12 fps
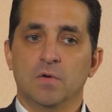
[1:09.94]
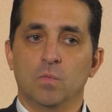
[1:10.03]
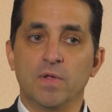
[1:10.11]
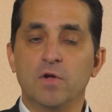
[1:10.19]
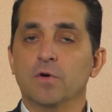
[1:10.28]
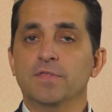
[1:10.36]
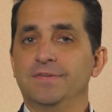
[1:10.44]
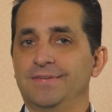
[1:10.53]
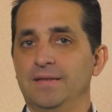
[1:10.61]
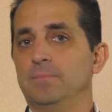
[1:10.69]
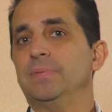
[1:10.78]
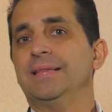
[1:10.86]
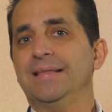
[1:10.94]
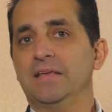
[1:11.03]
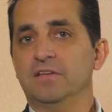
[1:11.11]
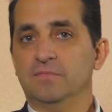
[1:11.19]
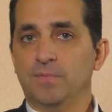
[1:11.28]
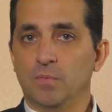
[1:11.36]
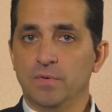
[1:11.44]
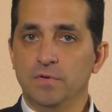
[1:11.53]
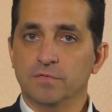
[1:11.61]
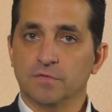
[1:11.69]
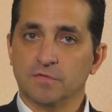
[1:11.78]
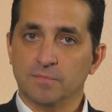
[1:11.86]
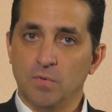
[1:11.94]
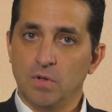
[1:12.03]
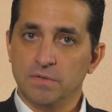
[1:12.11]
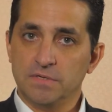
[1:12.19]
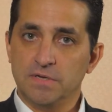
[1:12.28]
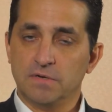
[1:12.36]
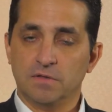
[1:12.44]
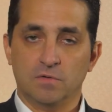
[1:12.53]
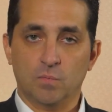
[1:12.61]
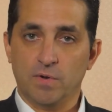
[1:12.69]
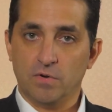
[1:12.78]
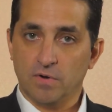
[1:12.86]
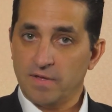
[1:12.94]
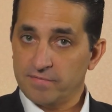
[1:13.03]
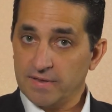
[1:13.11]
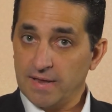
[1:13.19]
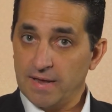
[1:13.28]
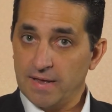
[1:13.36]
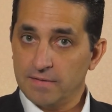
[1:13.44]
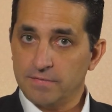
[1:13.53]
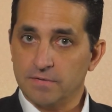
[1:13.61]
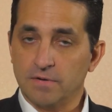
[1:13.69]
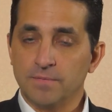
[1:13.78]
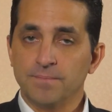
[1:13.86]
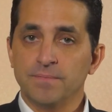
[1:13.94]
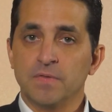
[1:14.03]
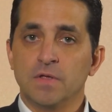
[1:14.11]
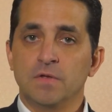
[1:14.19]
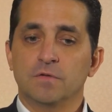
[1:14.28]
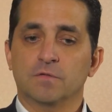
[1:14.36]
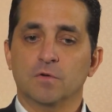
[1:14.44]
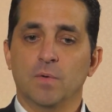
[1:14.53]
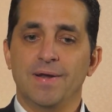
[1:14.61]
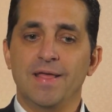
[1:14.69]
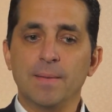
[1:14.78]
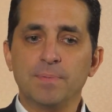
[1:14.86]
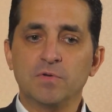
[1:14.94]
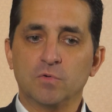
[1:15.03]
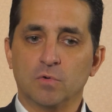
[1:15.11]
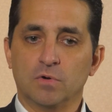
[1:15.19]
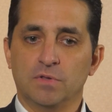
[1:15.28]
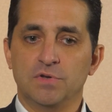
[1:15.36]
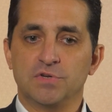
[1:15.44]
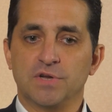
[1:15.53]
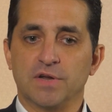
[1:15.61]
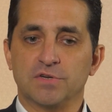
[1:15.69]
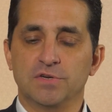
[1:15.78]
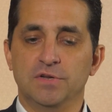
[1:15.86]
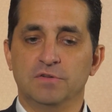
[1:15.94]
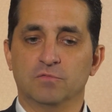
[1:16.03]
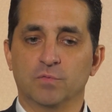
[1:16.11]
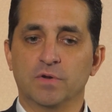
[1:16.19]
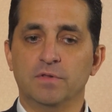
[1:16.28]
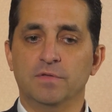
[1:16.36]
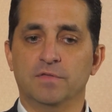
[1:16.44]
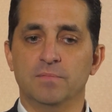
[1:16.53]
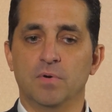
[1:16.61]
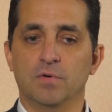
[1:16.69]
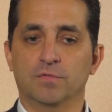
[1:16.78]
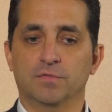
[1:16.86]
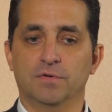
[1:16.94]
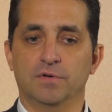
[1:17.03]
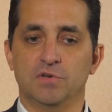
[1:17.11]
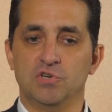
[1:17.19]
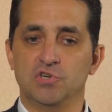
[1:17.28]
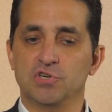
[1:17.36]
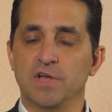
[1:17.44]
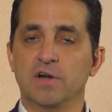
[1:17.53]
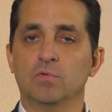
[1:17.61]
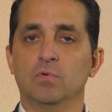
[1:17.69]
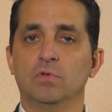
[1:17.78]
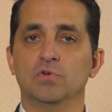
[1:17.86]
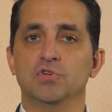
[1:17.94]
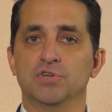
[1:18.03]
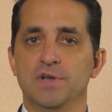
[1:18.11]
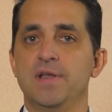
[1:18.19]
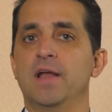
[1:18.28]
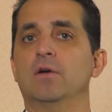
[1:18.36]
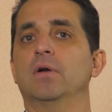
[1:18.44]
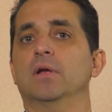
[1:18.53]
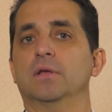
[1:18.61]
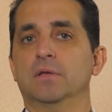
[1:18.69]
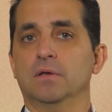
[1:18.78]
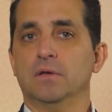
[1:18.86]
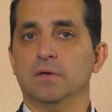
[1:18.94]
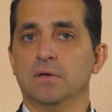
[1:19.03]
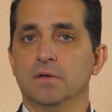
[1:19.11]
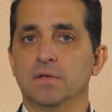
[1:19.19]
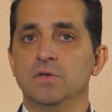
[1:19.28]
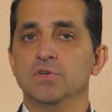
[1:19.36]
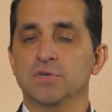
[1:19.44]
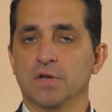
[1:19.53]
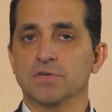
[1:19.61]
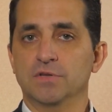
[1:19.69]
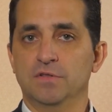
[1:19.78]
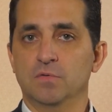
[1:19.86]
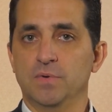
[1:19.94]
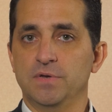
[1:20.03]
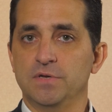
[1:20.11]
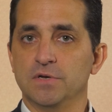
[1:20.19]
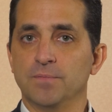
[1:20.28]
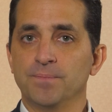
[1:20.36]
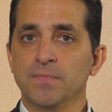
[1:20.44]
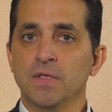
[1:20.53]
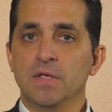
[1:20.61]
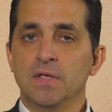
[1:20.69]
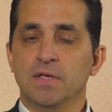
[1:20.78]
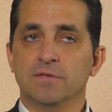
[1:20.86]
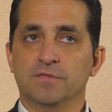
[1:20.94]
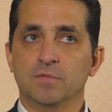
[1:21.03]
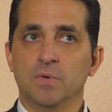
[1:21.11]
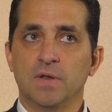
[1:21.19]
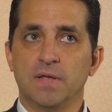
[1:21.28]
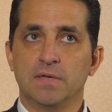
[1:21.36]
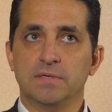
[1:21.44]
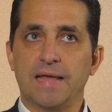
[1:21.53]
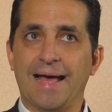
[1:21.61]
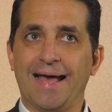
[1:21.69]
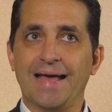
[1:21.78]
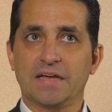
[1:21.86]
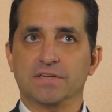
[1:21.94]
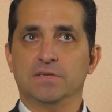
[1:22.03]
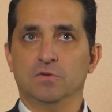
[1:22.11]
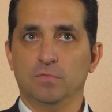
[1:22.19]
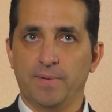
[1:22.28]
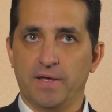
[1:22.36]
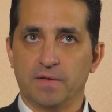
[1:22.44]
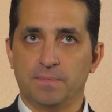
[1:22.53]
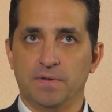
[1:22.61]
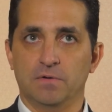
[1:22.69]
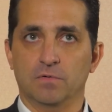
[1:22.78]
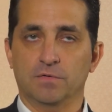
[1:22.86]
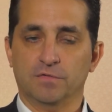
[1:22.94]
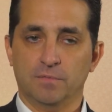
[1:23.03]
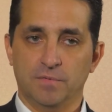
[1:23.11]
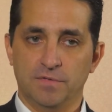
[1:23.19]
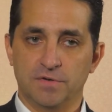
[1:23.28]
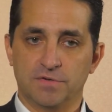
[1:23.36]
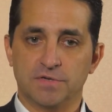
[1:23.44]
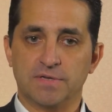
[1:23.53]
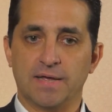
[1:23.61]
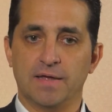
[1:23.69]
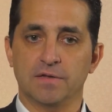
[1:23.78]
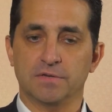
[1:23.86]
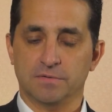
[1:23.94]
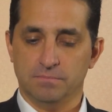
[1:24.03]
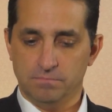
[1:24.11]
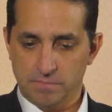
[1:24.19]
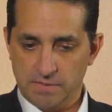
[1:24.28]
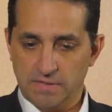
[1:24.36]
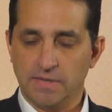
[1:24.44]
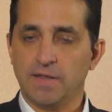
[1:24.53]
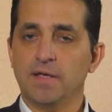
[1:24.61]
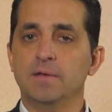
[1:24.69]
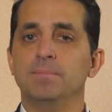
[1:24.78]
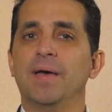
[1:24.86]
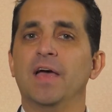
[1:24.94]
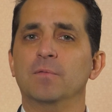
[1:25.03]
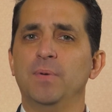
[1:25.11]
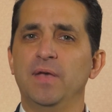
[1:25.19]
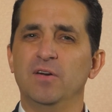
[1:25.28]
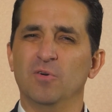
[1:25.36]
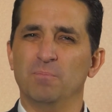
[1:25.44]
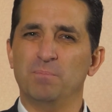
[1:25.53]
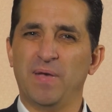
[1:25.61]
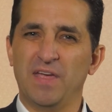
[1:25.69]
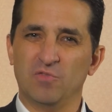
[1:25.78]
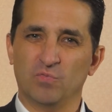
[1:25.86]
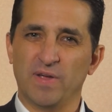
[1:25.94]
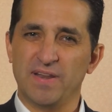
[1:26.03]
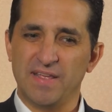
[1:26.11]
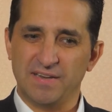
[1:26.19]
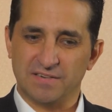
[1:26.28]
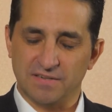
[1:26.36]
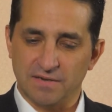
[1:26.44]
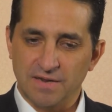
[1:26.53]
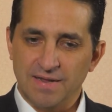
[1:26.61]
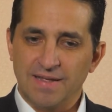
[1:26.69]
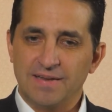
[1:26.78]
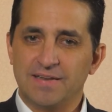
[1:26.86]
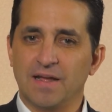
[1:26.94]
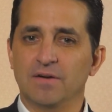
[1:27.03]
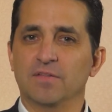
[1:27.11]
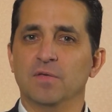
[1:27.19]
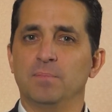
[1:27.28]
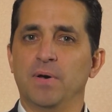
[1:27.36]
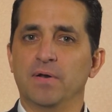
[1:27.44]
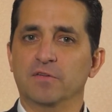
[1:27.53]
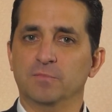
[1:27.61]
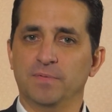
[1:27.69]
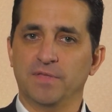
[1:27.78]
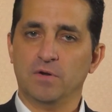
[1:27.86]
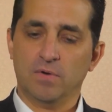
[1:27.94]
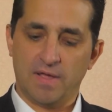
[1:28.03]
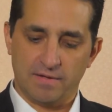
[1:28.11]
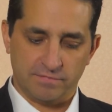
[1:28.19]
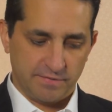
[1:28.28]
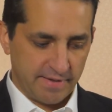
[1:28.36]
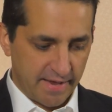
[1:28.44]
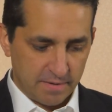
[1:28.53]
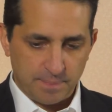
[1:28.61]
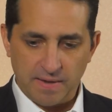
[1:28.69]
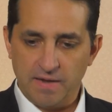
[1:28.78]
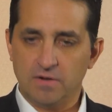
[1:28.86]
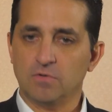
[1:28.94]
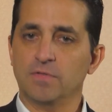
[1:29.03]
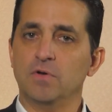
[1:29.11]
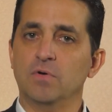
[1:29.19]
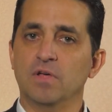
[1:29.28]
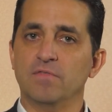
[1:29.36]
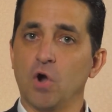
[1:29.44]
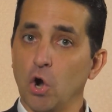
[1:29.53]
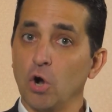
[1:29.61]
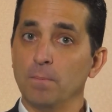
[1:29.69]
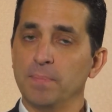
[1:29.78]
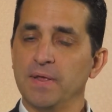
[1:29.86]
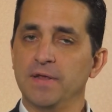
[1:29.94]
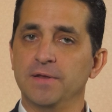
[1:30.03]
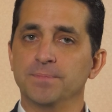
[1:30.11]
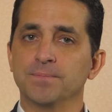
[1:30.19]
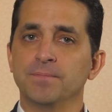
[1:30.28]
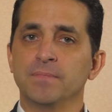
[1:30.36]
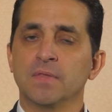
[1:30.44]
We go to the same place, but we use a small needle and we don't have a catheter. So an epidural injection is really the most generic injection that we do. If someone has axial back pain or someone that just has midline back pain or pain radiates down to the buttocks, but they don't have leg pain or they don't have arm pain,